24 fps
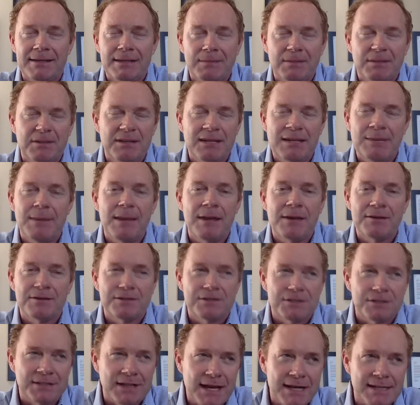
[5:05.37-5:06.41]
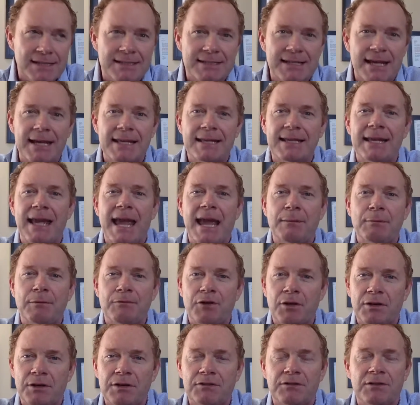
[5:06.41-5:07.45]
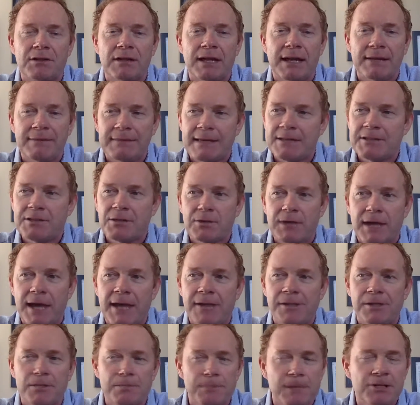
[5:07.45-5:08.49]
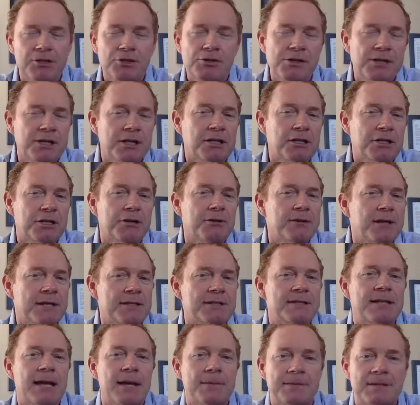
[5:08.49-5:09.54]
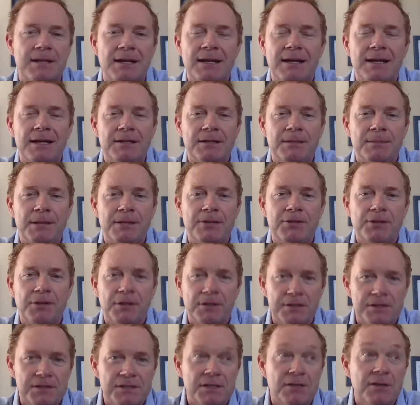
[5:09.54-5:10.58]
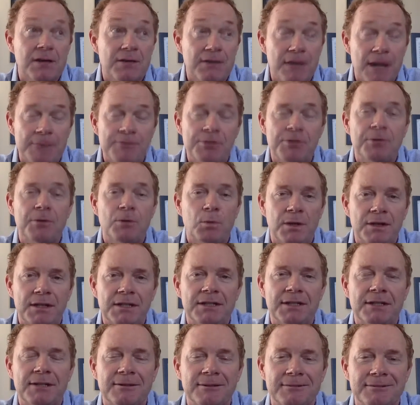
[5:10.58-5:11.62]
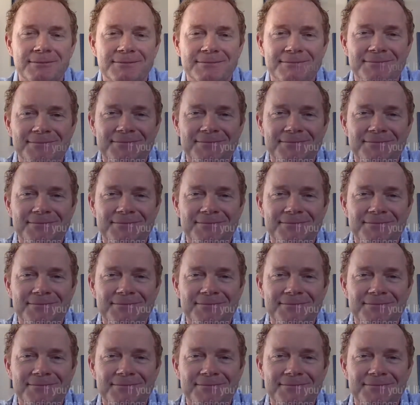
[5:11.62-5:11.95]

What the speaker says: Simple emails just to kind of stay in the game. If they're going to delay, that's okay. Just make sure you get clear next steps to make sure you can still have an opportunity to win the deal.